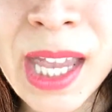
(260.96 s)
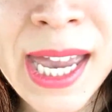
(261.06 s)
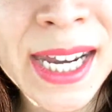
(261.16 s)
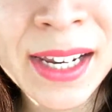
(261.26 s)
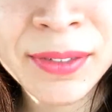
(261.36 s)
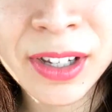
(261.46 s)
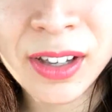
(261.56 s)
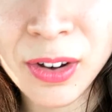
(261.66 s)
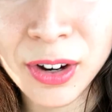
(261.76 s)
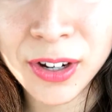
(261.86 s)
didn't
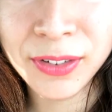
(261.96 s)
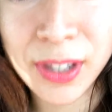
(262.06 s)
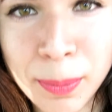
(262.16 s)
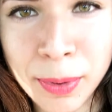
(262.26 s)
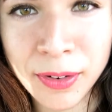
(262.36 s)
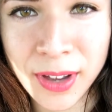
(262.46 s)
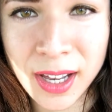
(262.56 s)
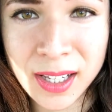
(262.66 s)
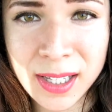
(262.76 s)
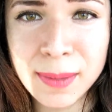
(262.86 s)
record for the
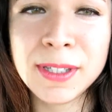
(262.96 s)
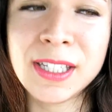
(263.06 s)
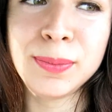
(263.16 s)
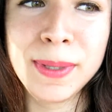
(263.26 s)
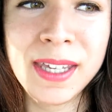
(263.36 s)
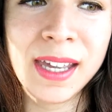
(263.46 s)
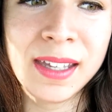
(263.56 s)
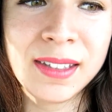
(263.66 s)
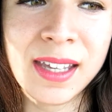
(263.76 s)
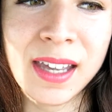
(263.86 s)
Provocalips just
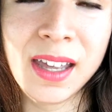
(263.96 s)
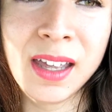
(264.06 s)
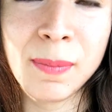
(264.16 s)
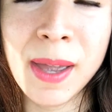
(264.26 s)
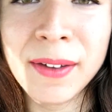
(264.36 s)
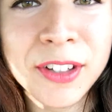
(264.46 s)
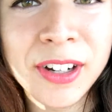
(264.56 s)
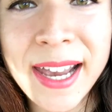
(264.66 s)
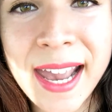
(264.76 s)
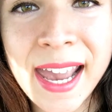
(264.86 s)
because
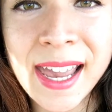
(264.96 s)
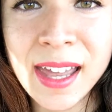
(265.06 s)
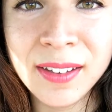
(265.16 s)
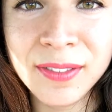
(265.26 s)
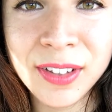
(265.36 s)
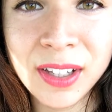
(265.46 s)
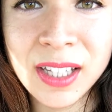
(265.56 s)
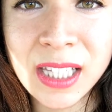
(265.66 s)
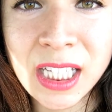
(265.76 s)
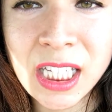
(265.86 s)
after I ate, I didn't feel
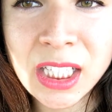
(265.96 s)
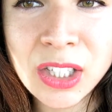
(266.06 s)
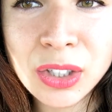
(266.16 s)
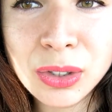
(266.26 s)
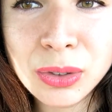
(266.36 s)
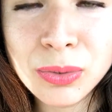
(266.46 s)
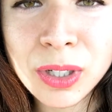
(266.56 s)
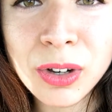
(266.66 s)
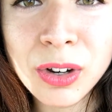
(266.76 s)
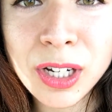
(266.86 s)
the need to
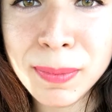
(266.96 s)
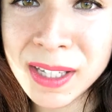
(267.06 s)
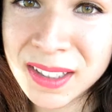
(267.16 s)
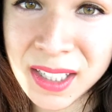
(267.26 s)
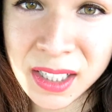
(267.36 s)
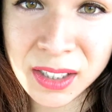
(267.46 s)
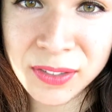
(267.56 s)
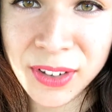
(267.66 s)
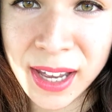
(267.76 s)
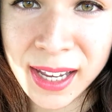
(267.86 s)
record it because it
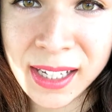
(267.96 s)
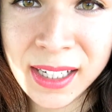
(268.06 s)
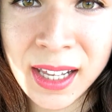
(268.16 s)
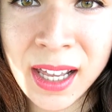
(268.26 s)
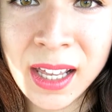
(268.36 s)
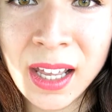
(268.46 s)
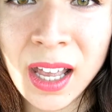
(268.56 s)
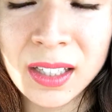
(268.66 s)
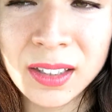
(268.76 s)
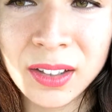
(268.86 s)
looked fine.
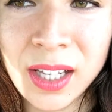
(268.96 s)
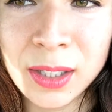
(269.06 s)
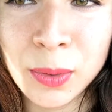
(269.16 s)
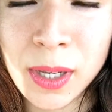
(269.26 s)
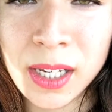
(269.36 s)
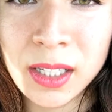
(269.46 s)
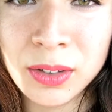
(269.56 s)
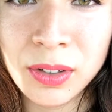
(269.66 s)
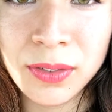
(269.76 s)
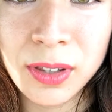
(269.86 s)
So that's why I didn't
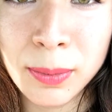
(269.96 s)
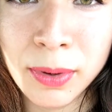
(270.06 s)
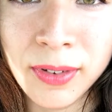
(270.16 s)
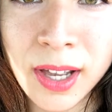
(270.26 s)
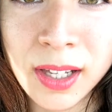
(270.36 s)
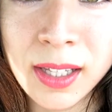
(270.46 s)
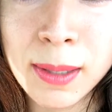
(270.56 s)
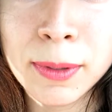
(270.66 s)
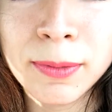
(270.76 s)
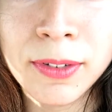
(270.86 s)
do it for the
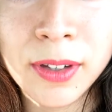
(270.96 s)
Provocalips.